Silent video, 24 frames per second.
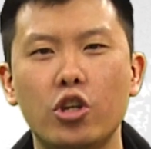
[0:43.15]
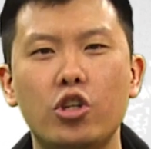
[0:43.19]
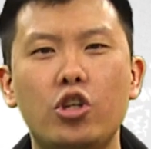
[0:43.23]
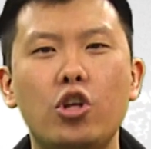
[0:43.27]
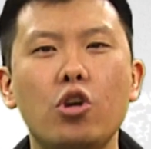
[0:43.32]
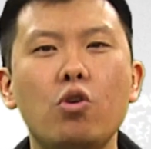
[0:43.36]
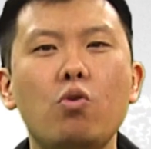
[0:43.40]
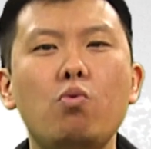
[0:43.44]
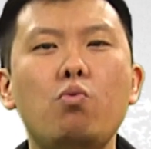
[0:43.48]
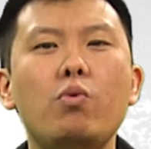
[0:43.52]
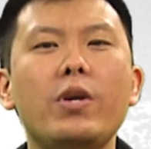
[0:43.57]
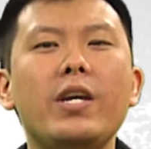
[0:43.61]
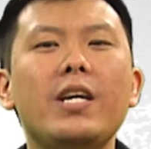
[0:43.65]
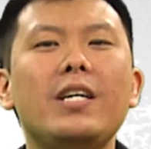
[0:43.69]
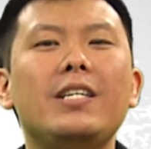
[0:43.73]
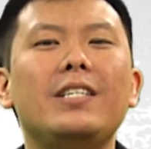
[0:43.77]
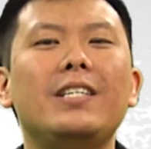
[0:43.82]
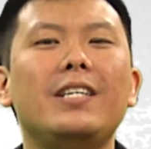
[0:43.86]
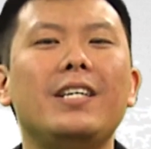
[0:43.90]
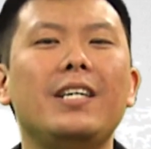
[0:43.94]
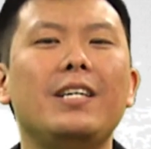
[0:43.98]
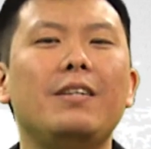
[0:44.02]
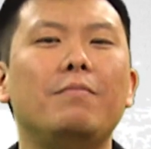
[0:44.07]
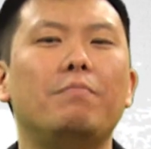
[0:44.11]
Do we
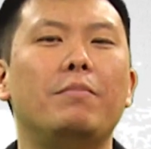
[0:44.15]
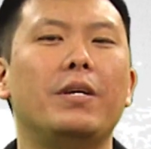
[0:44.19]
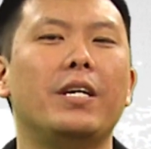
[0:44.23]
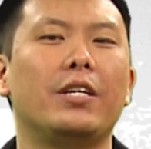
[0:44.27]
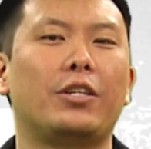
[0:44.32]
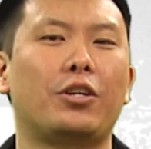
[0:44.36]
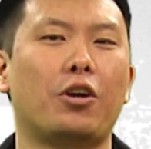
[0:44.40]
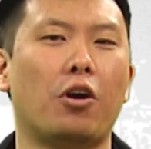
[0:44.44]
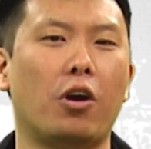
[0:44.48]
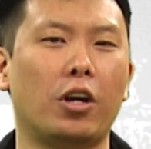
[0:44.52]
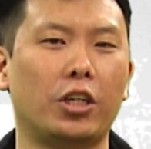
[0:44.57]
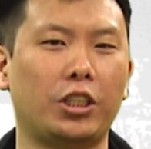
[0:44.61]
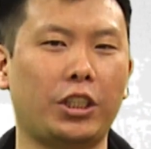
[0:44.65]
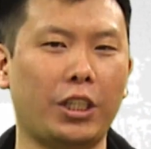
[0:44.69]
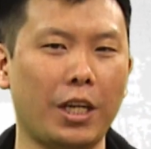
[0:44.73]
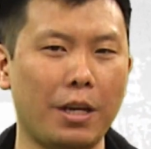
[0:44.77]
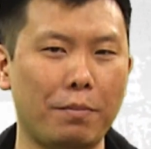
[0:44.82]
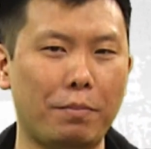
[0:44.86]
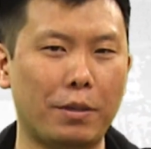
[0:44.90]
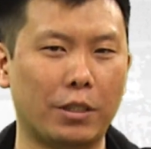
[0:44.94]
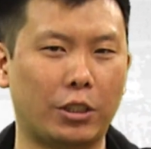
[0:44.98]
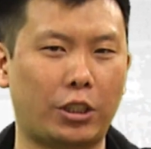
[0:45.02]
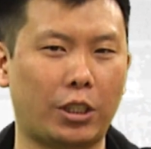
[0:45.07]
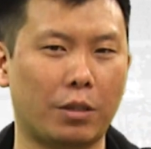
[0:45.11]
need mid-card
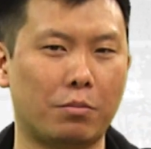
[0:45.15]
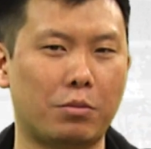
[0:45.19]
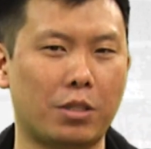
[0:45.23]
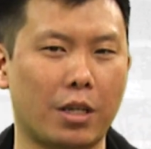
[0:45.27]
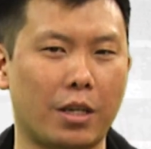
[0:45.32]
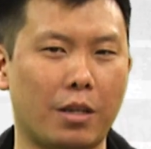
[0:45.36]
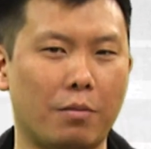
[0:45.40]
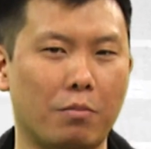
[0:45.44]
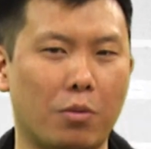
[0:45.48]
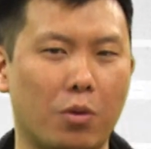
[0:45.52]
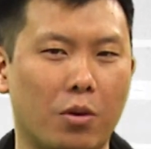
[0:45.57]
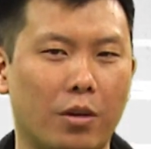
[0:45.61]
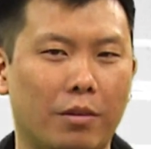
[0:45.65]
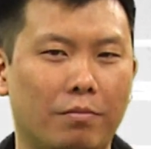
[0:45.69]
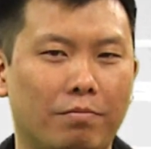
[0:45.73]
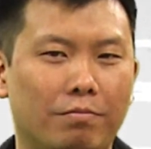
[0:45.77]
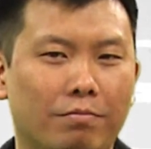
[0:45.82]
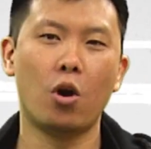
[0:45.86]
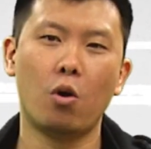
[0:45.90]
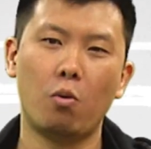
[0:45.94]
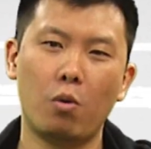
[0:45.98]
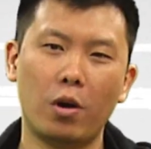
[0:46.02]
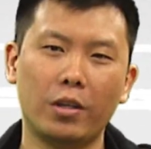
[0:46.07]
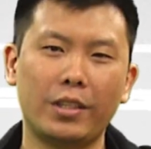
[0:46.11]
championships anymore?
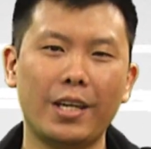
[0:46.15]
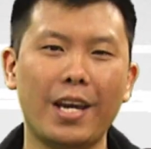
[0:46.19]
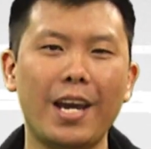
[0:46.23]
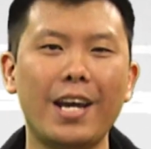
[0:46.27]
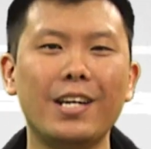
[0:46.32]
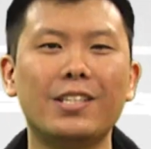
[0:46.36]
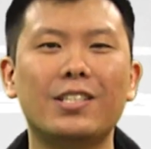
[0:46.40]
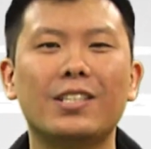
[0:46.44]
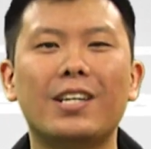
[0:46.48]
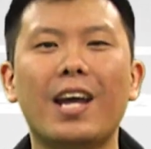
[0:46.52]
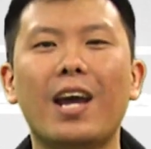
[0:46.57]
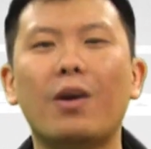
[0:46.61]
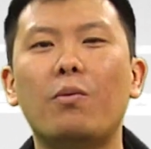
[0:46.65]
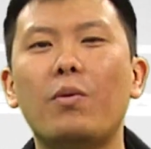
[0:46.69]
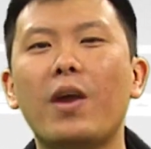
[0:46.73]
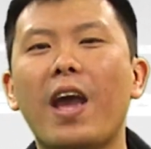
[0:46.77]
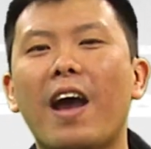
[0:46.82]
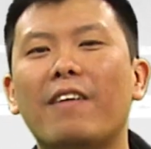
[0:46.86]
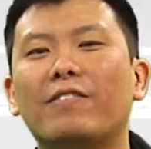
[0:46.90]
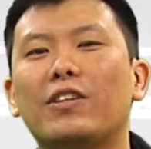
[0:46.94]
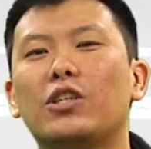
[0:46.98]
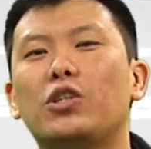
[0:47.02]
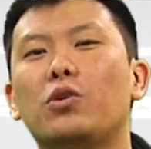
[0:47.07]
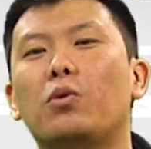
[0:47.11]
Well, to answer that, we
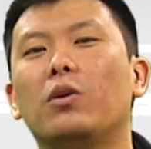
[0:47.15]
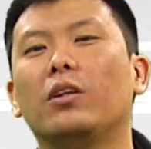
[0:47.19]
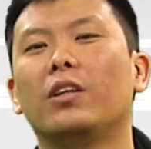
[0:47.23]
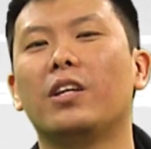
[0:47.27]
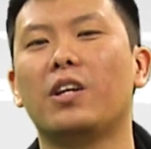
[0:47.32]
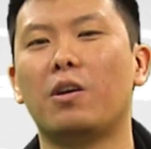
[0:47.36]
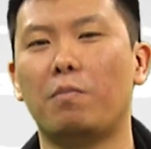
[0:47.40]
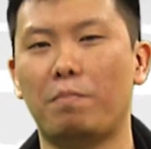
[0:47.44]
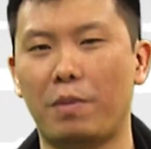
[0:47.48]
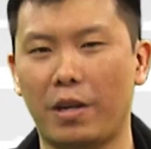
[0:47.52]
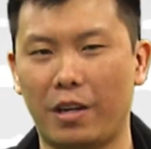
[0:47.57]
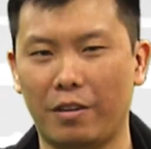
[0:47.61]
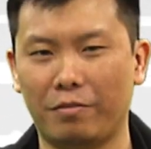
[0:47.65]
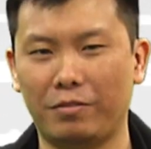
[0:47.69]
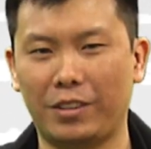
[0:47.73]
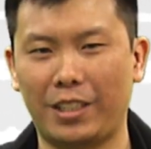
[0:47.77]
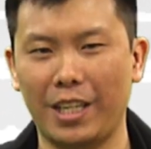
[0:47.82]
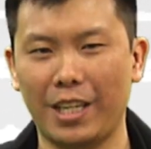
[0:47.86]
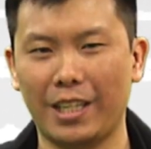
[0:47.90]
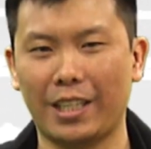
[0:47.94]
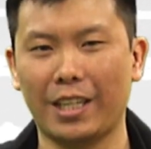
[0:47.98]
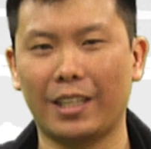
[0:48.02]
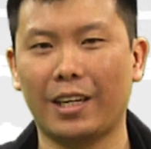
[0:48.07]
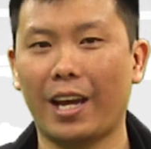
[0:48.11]
have to do a little bit of
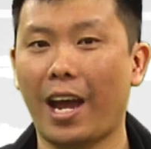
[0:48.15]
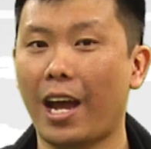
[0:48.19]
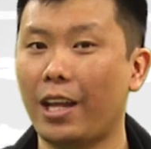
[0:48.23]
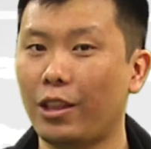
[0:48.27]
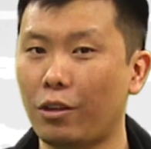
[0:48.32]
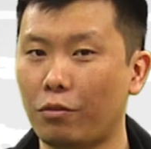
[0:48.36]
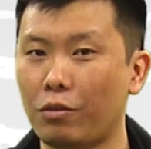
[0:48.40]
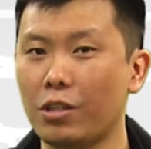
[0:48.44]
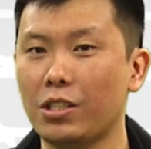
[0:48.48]
digging, and the